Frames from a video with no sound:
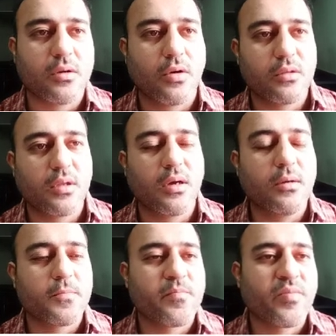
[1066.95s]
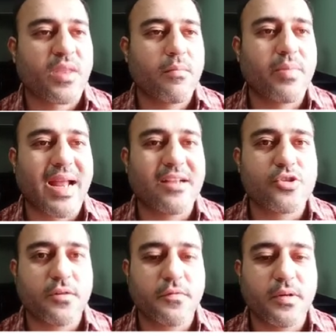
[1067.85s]
on the
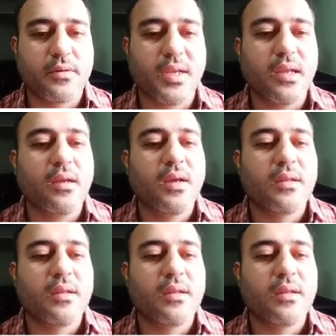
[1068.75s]
branch of a tree,